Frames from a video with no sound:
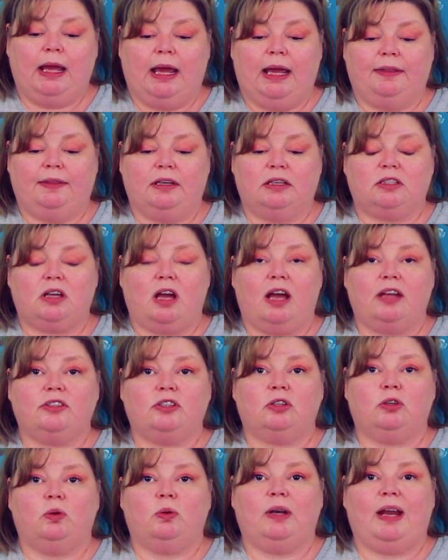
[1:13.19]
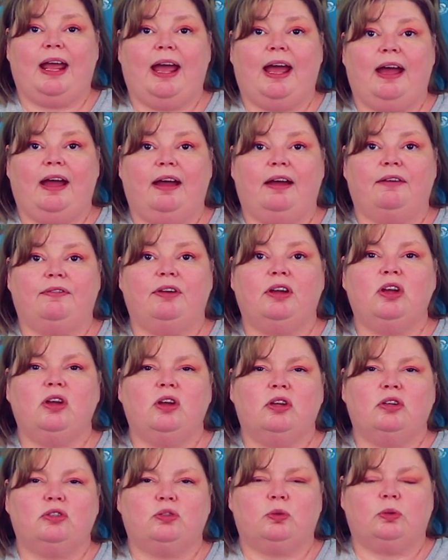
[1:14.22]
And then it's also going to have
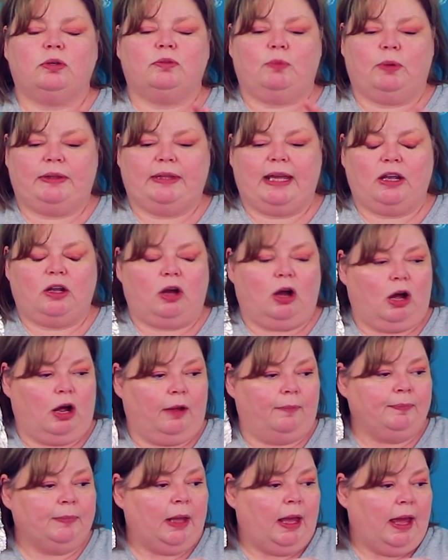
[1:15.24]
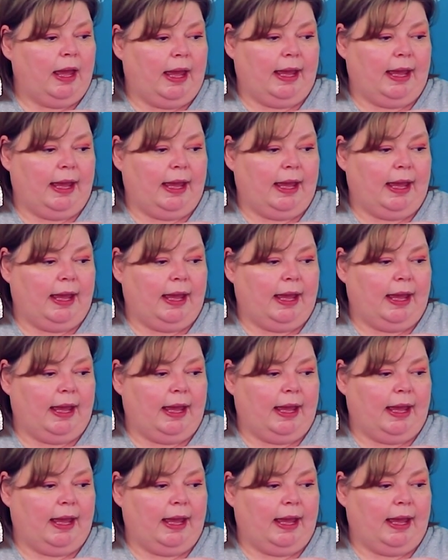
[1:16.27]
sort of what they call